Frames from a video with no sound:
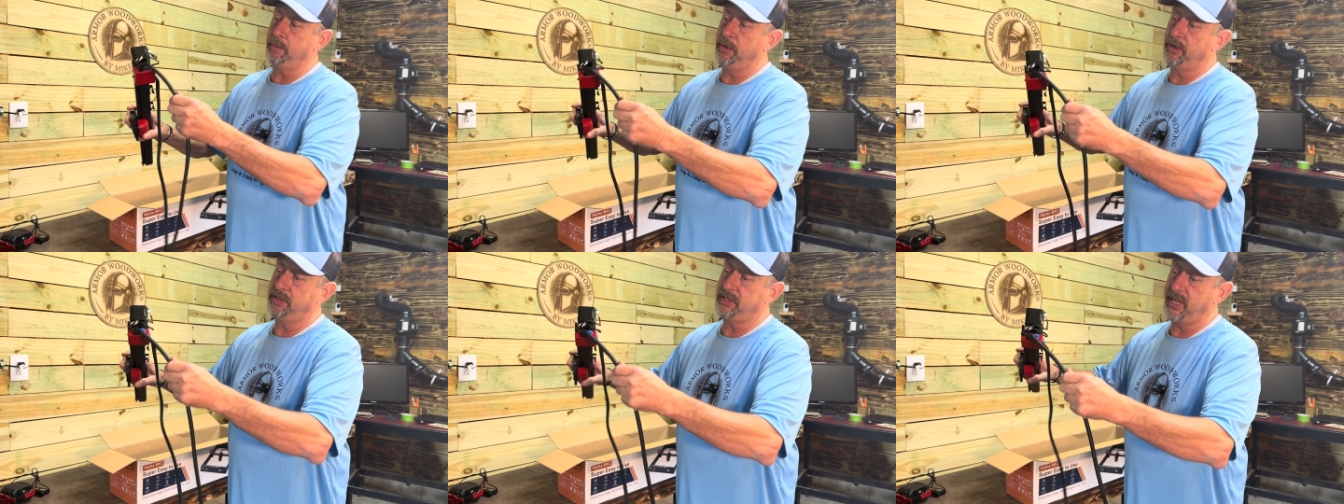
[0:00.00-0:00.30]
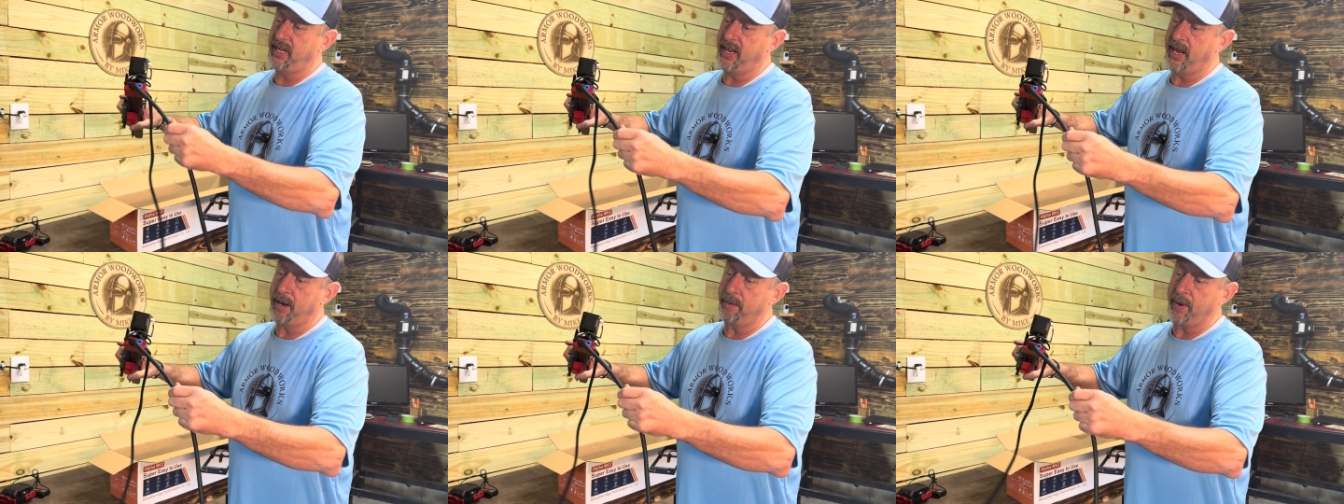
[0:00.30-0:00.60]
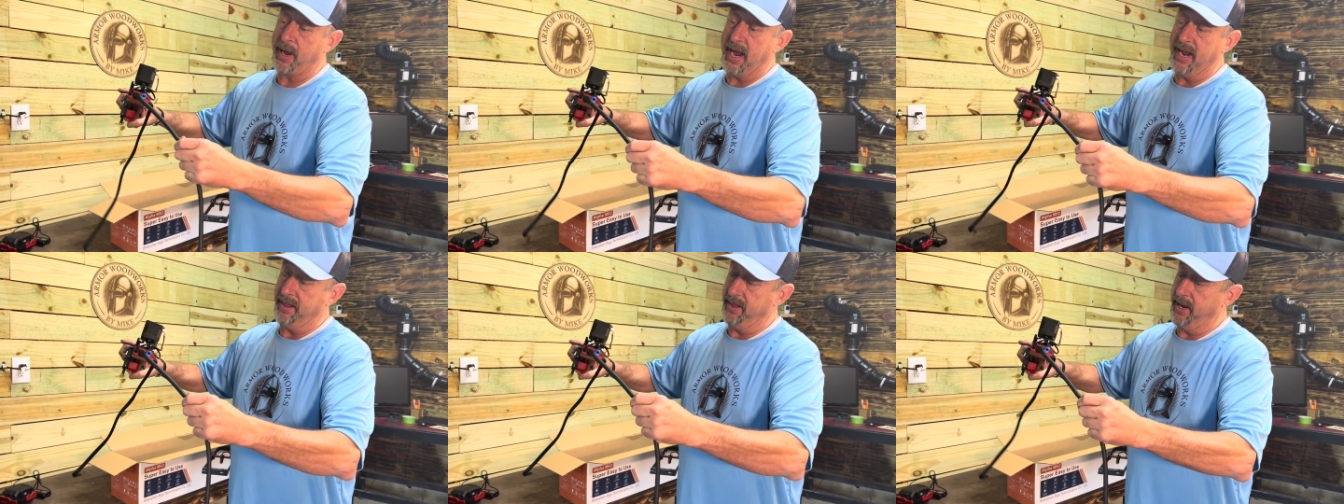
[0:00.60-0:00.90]
You see that
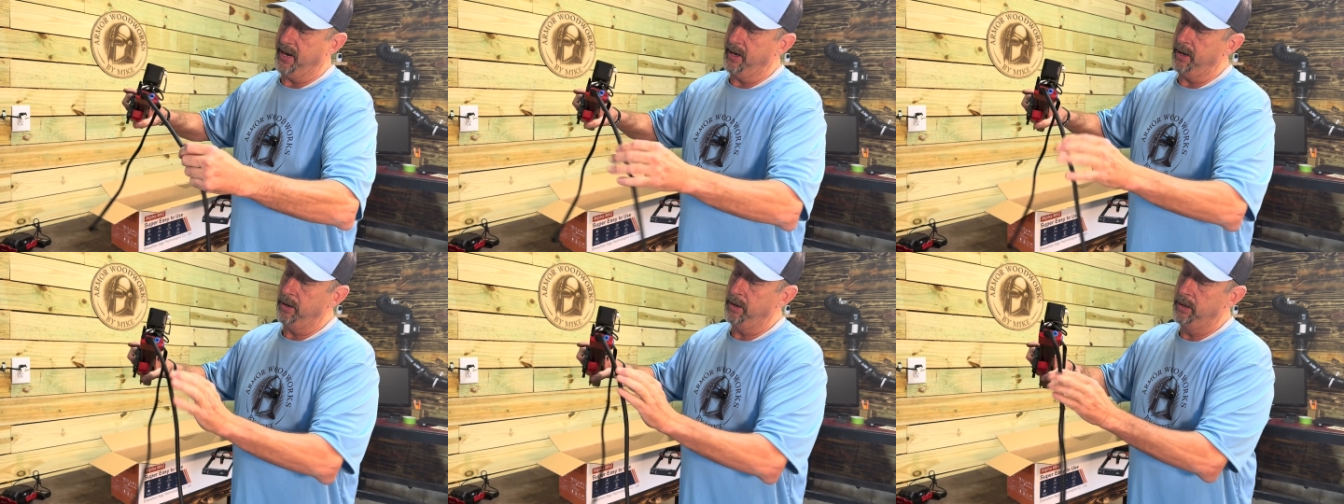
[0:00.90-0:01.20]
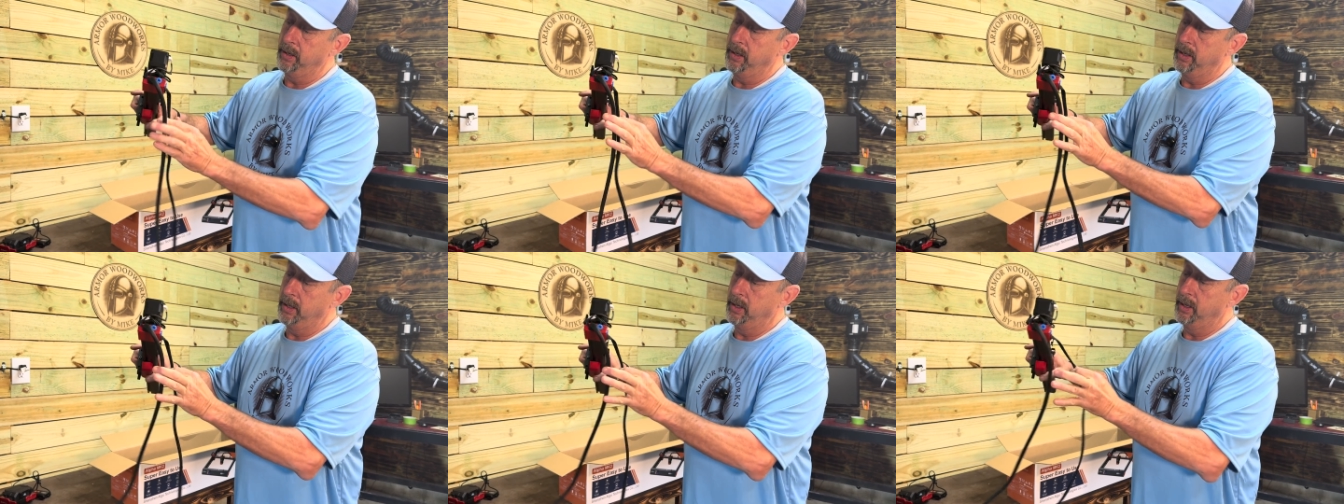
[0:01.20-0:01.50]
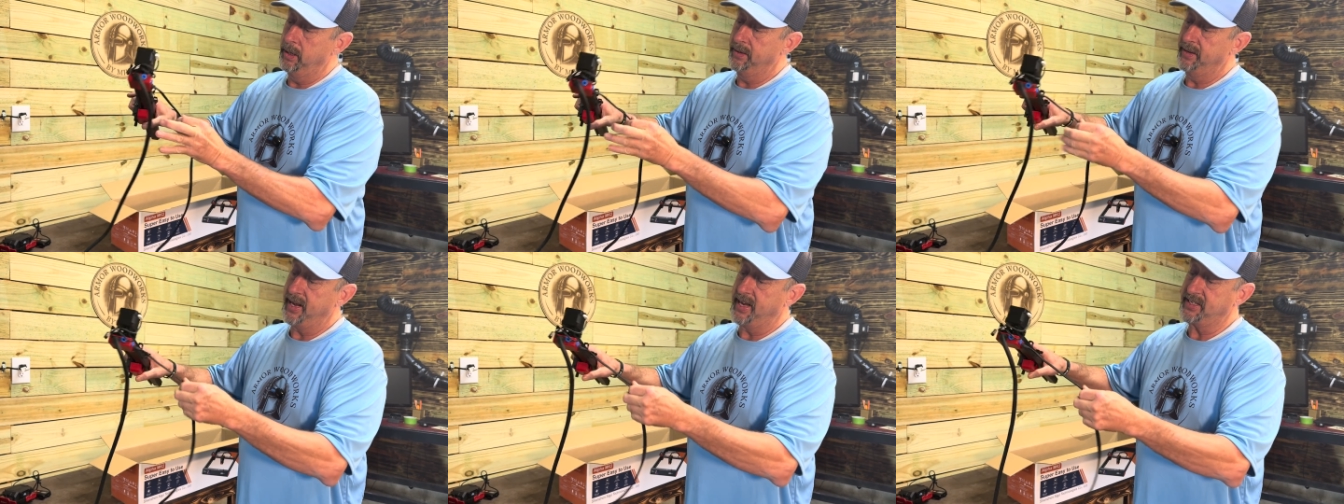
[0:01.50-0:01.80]
right there?
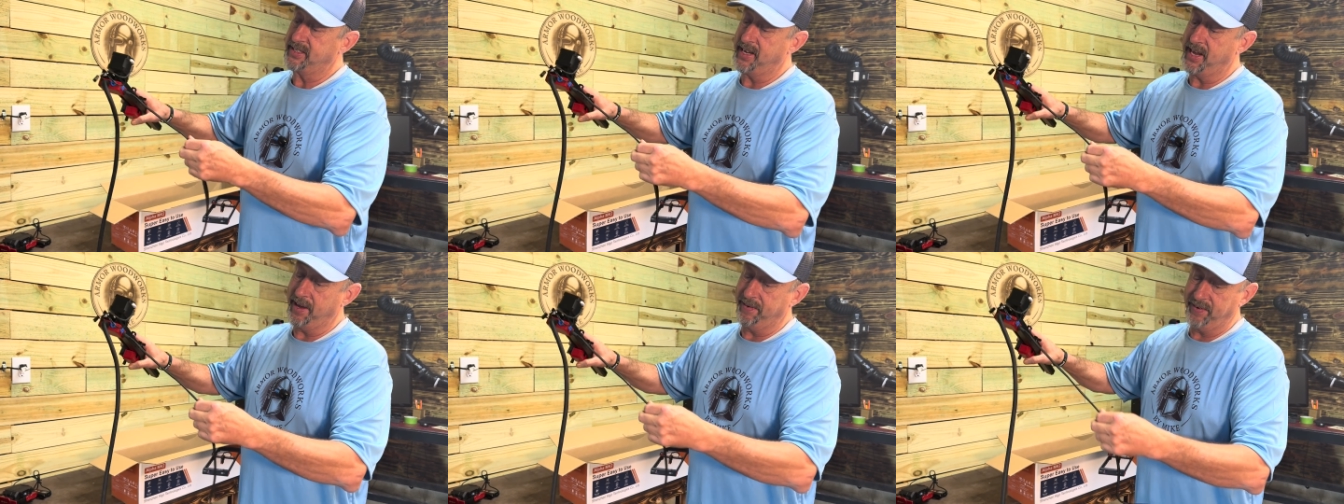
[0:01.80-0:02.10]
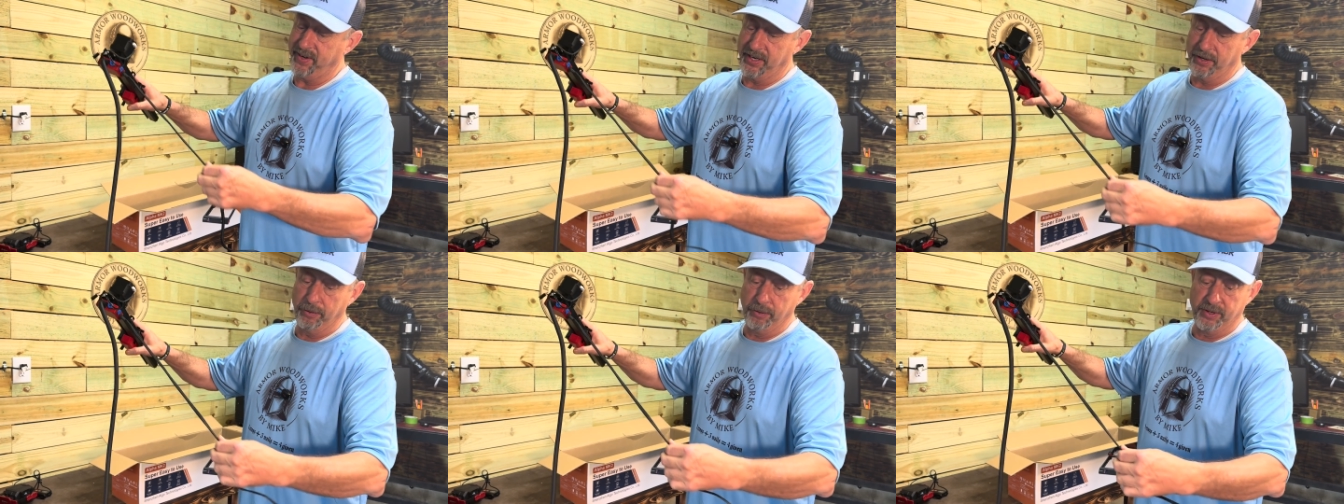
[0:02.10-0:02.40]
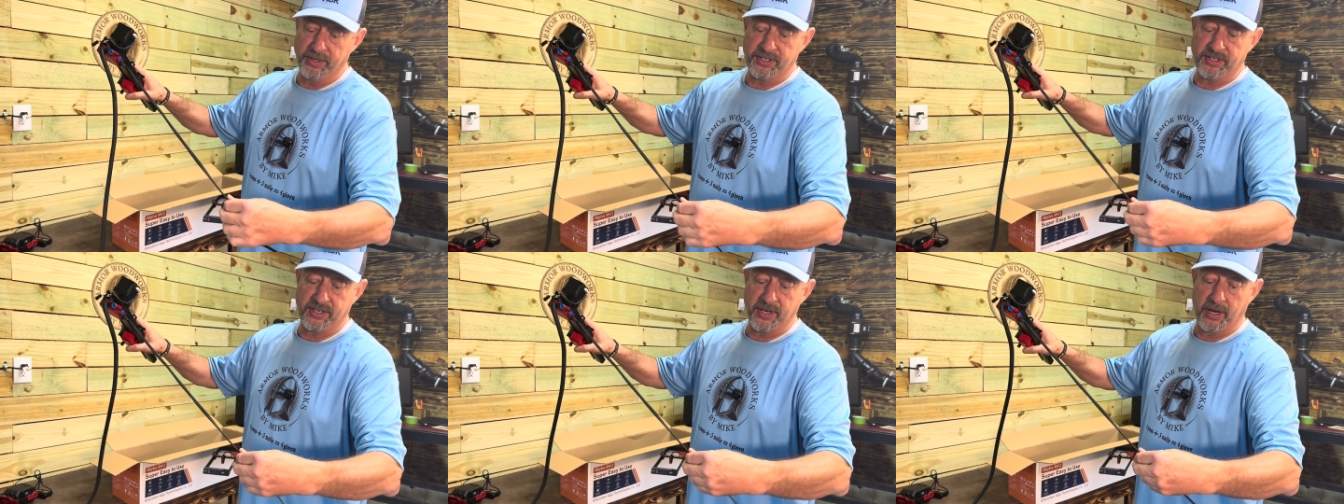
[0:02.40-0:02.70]
That's heavy
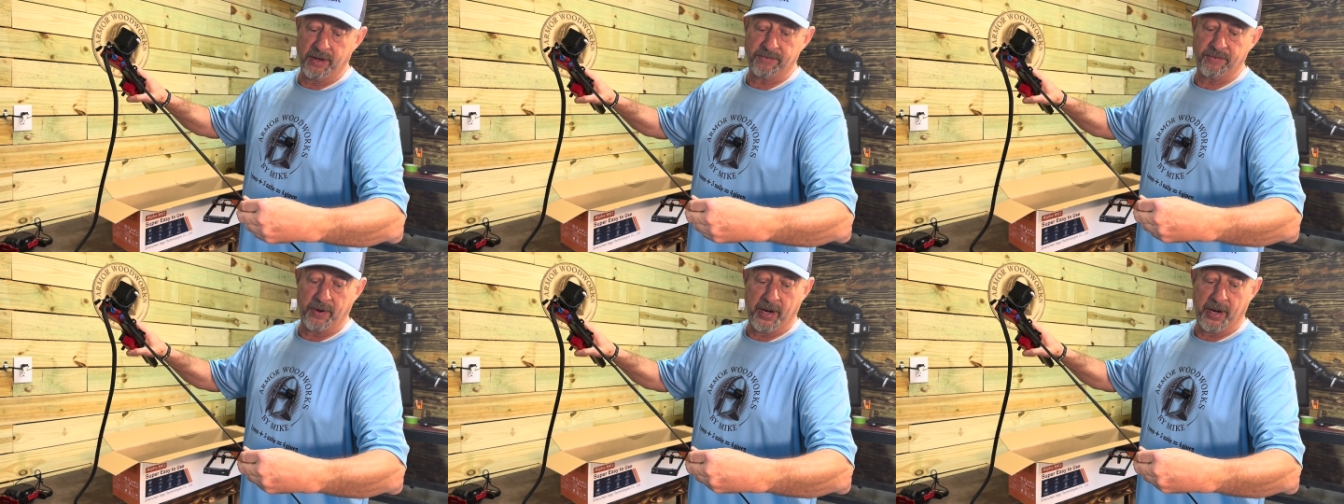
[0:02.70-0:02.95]
duty stuff